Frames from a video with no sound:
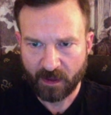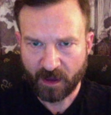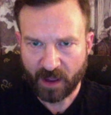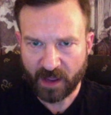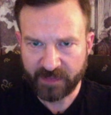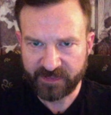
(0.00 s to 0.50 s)

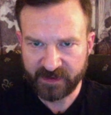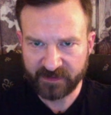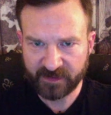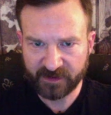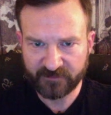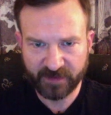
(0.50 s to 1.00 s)
I think
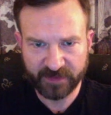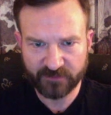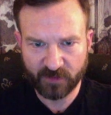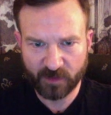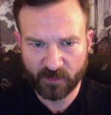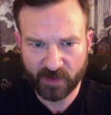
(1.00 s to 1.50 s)
that if I
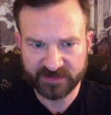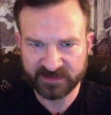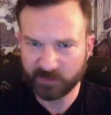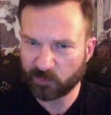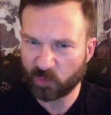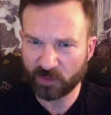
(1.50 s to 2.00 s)
throw my
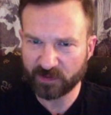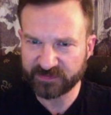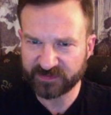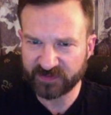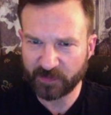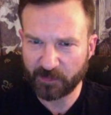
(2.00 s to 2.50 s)

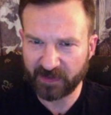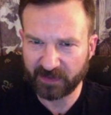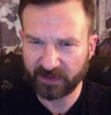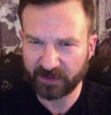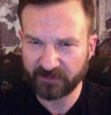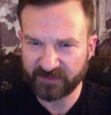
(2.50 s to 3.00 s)
supporters in the
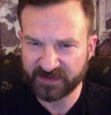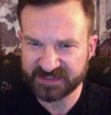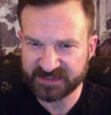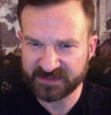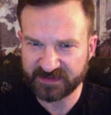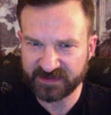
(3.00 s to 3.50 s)
middle of
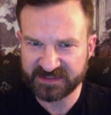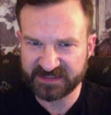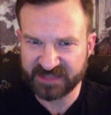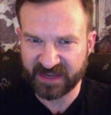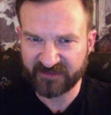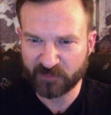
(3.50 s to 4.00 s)
these
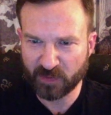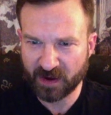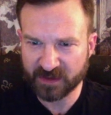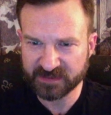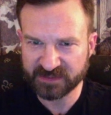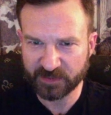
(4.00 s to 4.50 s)
Zeph
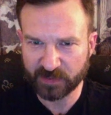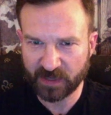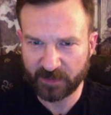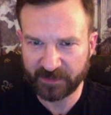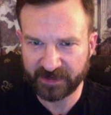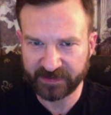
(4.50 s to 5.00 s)
procs, they're
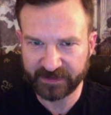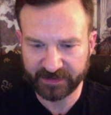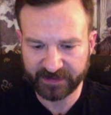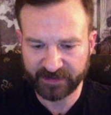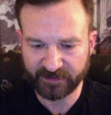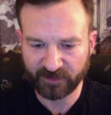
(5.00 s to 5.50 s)
probably going to
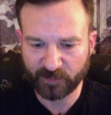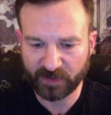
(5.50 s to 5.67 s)
get killed.